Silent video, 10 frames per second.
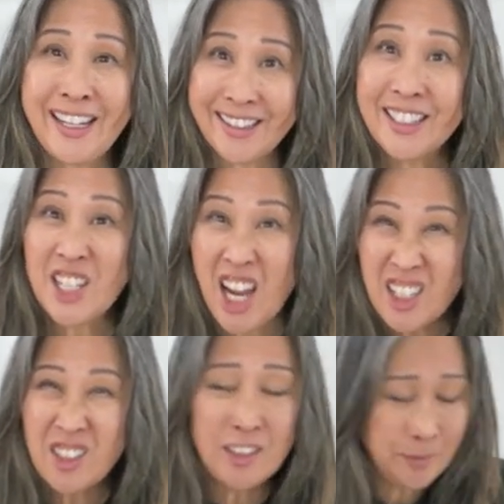in the
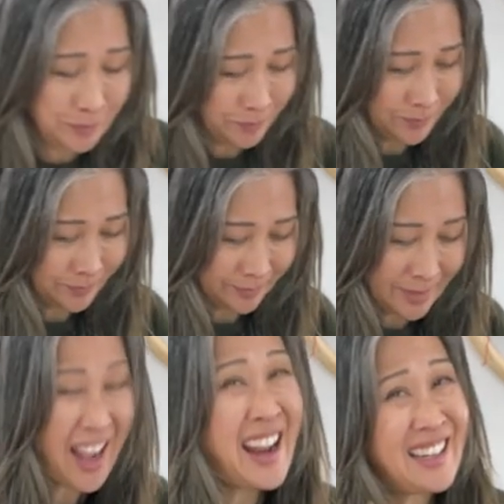title?
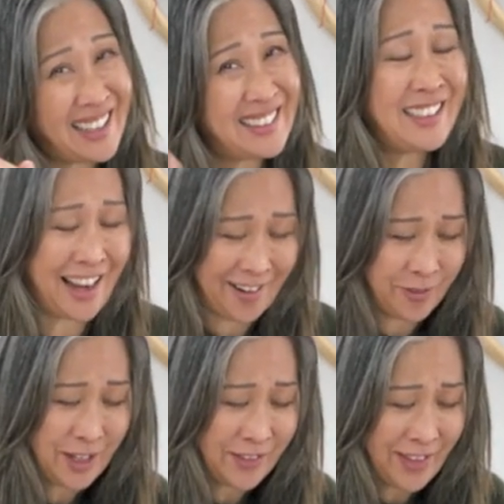I've
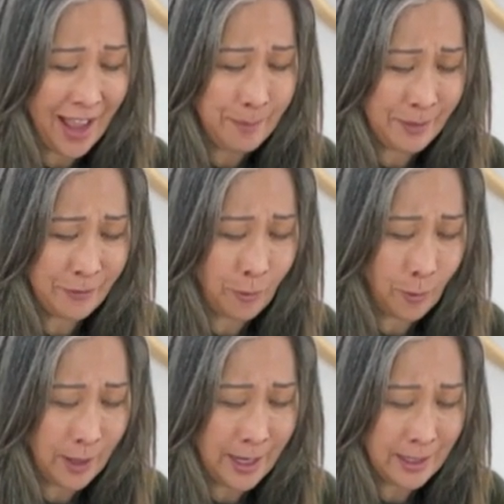done that
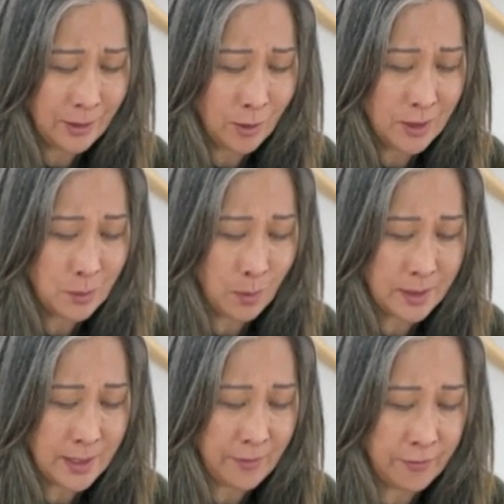before, and I noticed
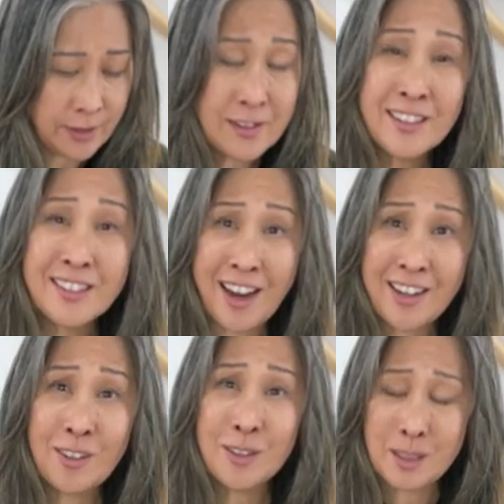once I fixed the
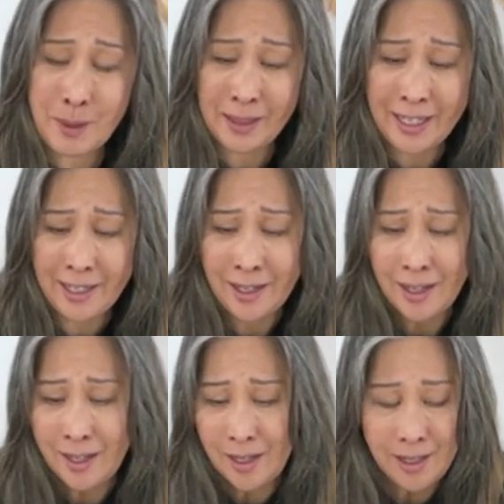title spelling,
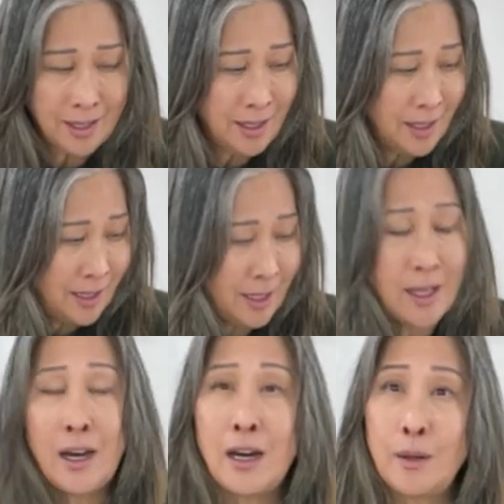
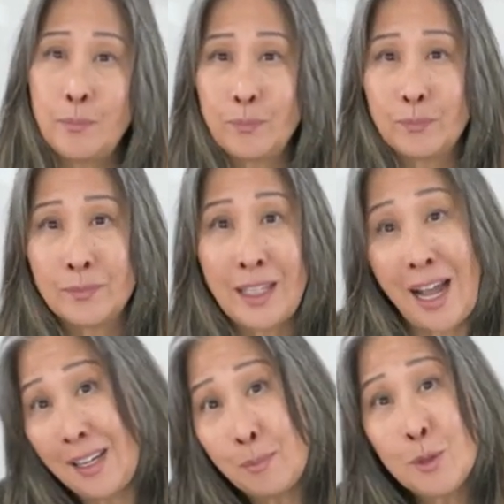the
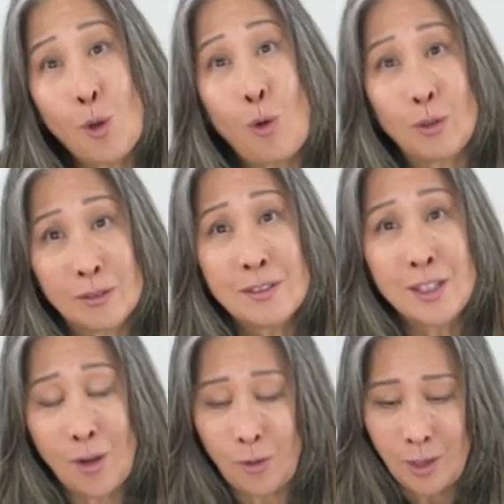item sold.
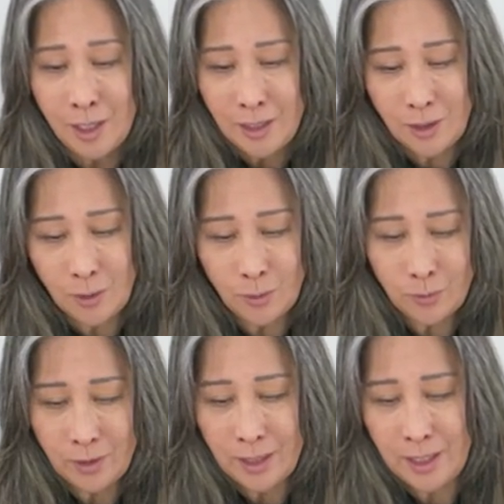So,
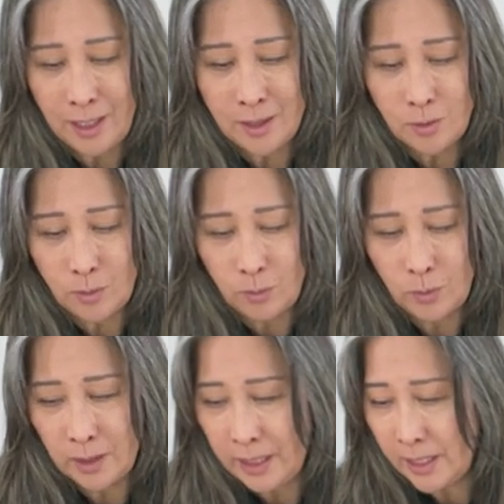it
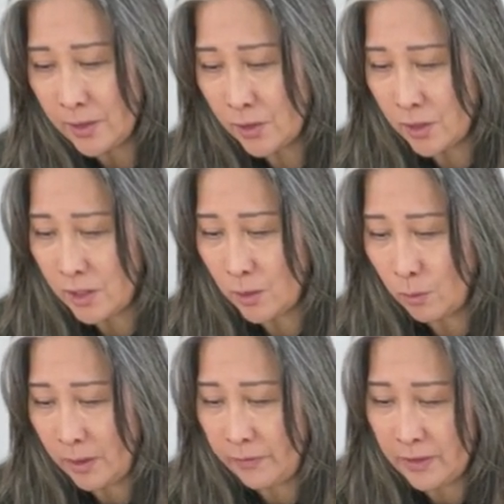really is good to
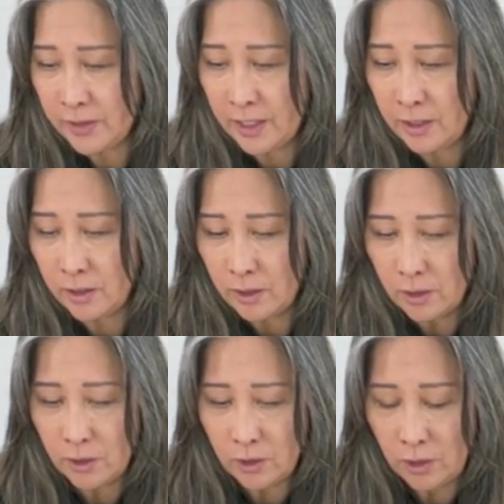revisit
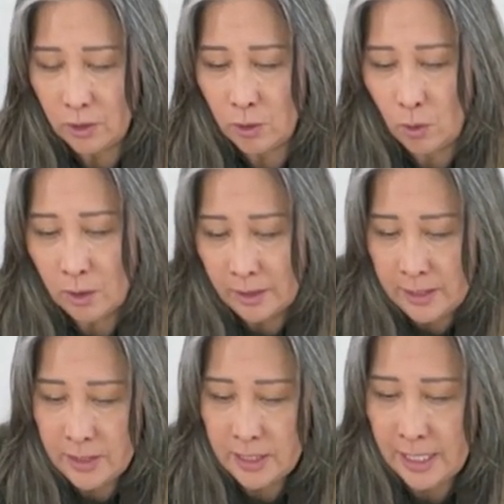your
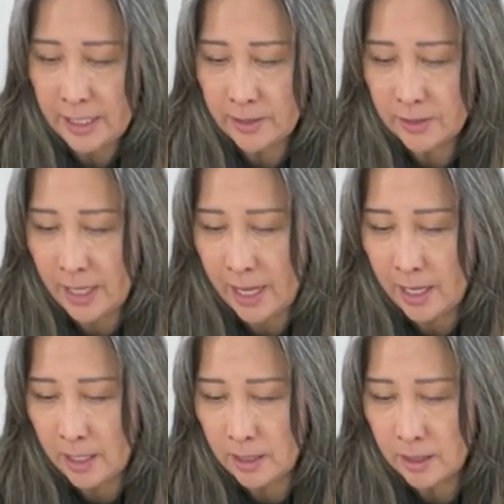listings
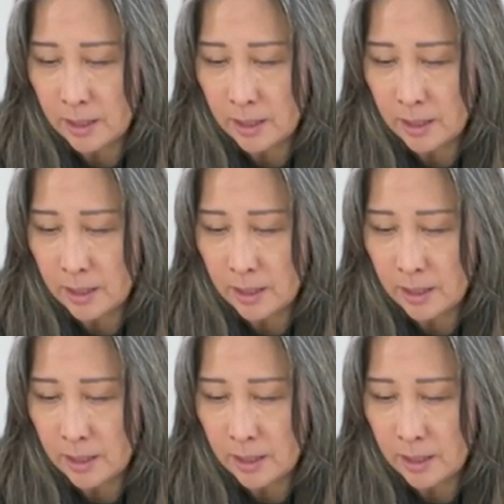and